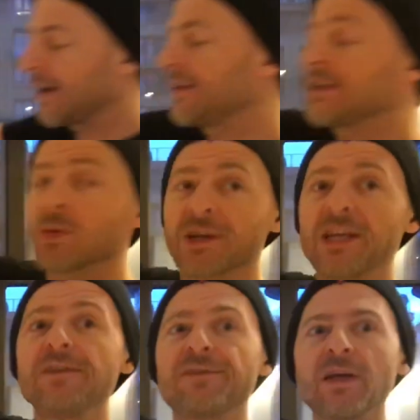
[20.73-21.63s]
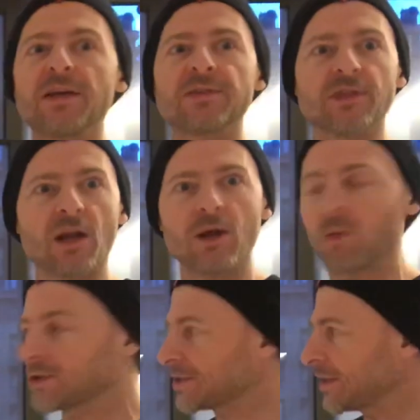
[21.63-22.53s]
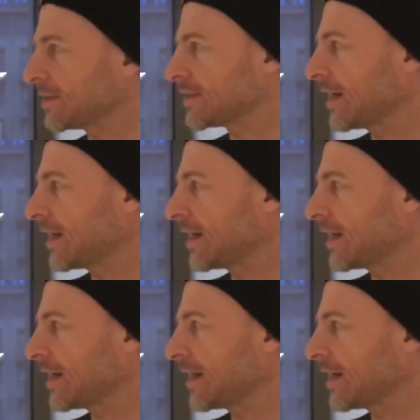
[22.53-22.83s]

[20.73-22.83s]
And these were key things that I wanted